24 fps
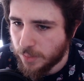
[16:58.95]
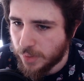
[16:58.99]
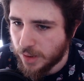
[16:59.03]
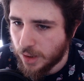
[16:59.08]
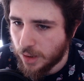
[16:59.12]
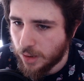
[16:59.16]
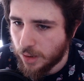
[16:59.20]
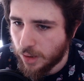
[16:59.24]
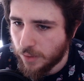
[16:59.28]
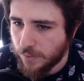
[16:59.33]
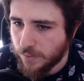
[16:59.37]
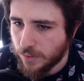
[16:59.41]
but
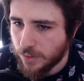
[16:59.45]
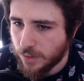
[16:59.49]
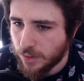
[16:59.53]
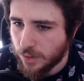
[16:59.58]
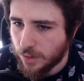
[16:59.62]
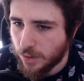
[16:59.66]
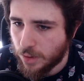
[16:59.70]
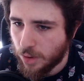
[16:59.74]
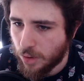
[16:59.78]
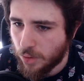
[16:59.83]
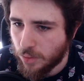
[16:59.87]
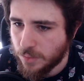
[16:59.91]
I love
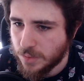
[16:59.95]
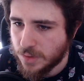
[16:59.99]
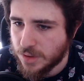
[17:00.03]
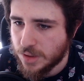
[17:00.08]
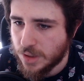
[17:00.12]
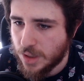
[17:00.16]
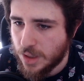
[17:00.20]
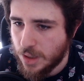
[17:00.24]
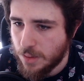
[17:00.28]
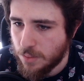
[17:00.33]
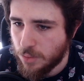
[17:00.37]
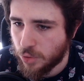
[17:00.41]
GNOME's
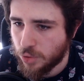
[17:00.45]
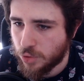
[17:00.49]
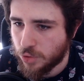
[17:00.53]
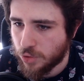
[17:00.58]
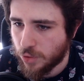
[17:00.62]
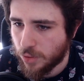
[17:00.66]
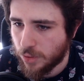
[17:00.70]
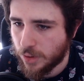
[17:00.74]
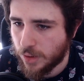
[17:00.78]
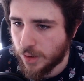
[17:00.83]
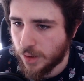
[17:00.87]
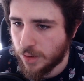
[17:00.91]
keyboard
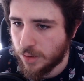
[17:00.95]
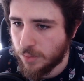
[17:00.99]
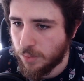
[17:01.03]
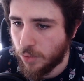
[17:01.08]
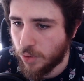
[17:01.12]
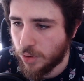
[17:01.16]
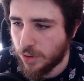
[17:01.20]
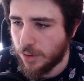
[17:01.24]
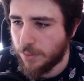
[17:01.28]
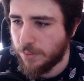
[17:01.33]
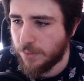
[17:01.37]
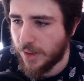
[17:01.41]
shortcut
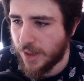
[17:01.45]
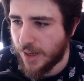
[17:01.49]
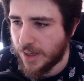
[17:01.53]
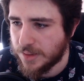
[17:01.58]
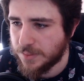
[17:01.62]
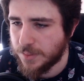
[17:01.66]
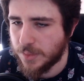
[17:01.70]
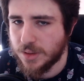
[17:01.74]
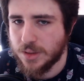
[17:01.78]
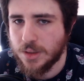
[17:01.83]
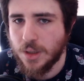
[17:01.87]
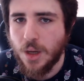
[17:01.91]
more than
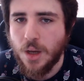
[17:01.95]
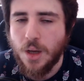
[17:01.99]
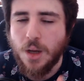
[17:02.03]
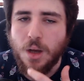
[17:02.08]
Plasma's.